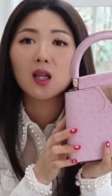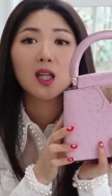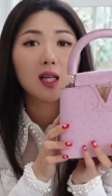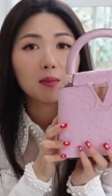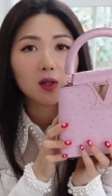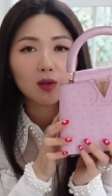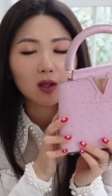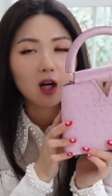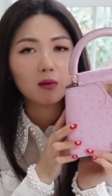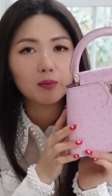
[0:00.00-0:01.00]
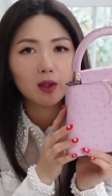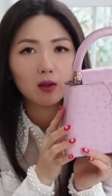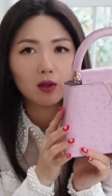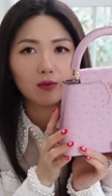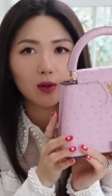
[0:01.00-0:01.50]
let me know in the comment
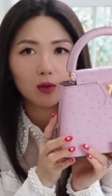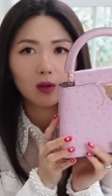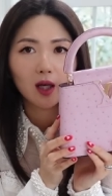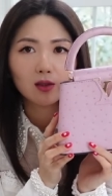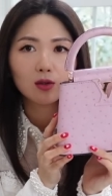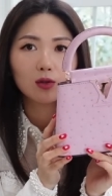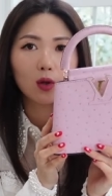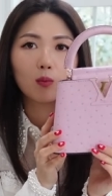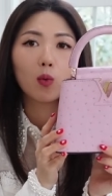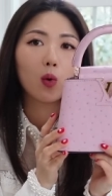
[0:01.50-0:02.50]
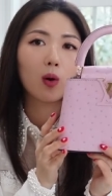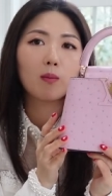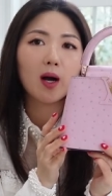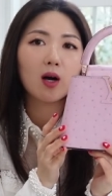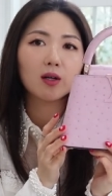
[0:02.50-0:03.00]
below if you like to know more
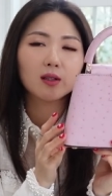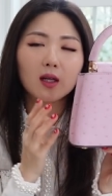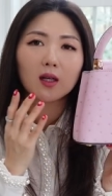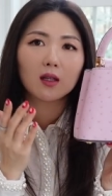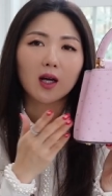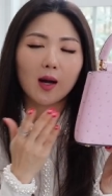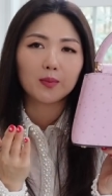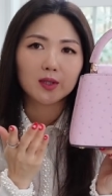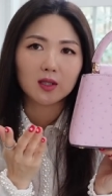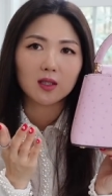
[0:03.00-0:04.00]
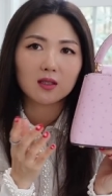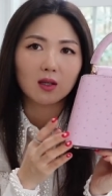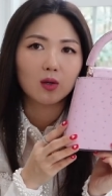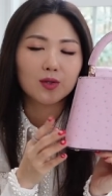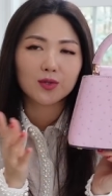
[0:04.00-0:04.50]
about the Capucines,
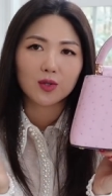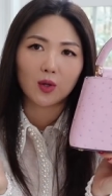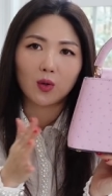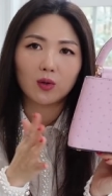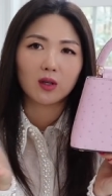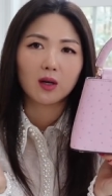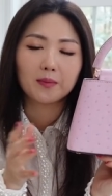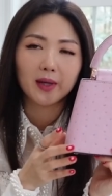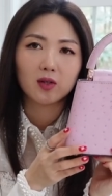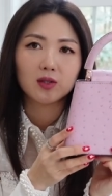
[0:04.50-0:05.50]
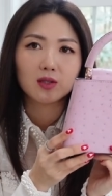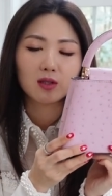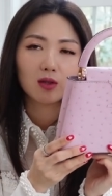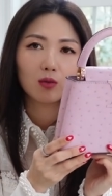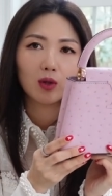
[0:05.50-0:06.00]
also the
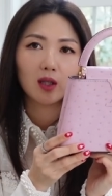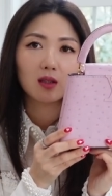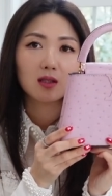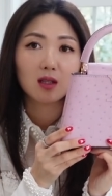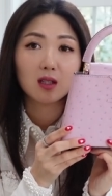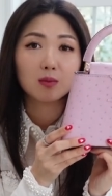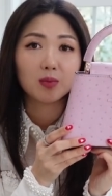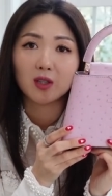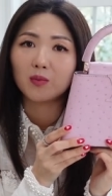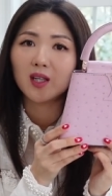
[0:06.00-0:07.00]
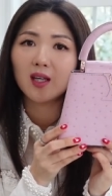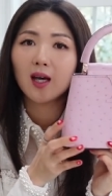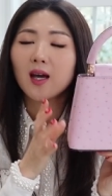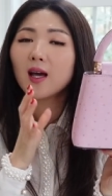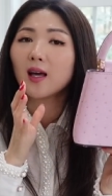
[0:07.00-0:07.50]
comparison with the size B B.
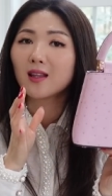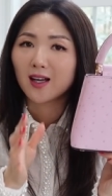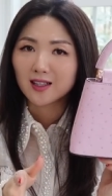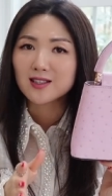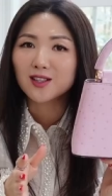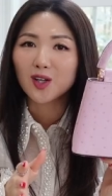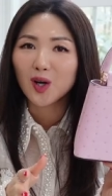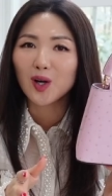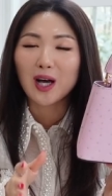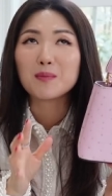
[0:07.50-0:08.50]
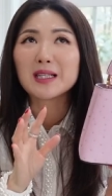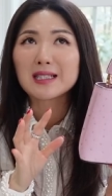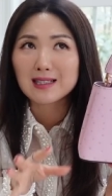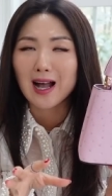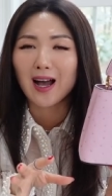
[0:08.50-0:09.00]
That's the call, I mean
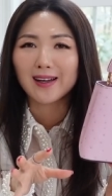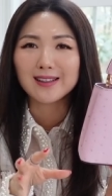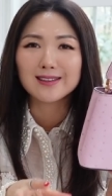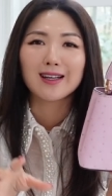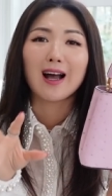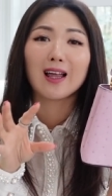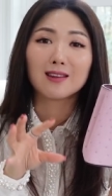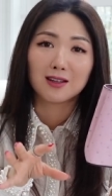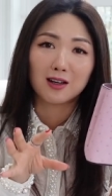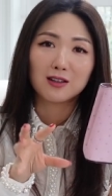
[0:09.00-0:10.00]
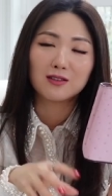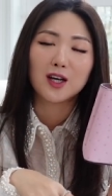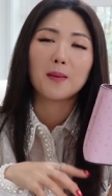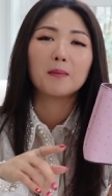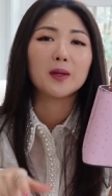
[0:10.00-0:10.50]
size, I love
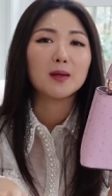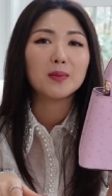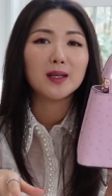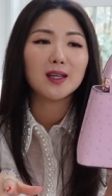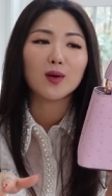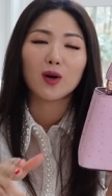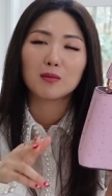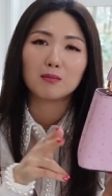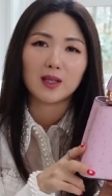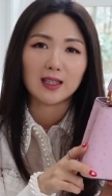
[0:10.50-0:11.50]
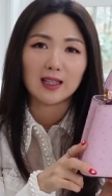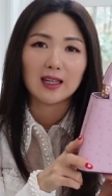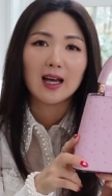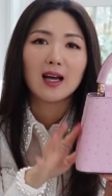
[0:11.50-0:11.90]
B B or mini.